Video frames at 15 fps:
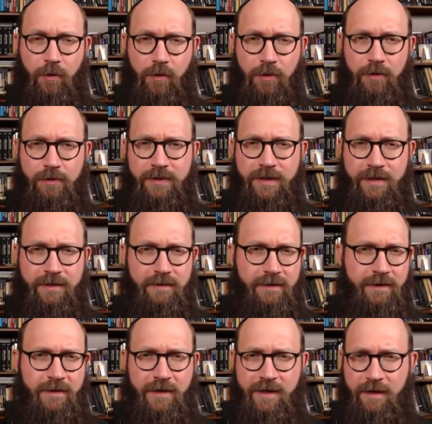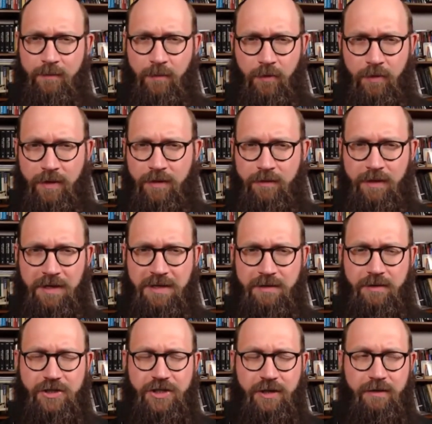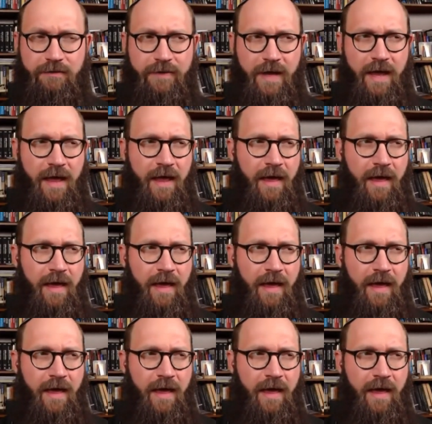World and Leonard Nimoy on In Search of,